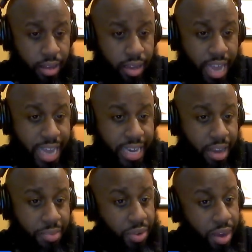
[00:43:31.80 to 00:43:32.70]
in
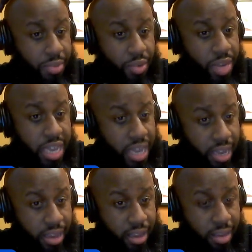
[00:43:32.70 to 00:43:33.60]
WWE
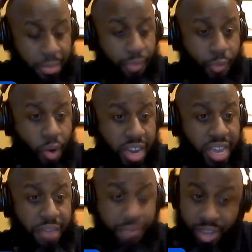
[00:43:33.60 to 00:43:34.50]
before
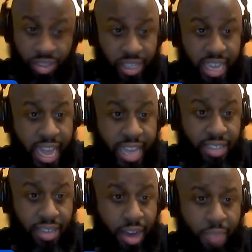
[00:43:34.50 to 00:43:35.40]
he officially
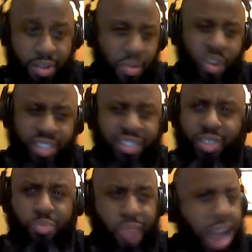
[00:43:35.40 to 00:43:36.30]
hangs it up? Come on, this
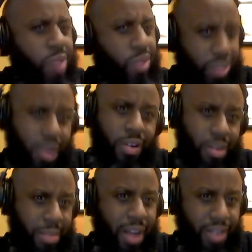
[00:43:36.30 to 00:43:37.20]
is Brock we're talking
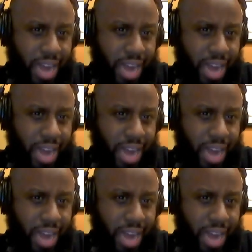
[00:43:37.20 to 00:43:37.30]
about now.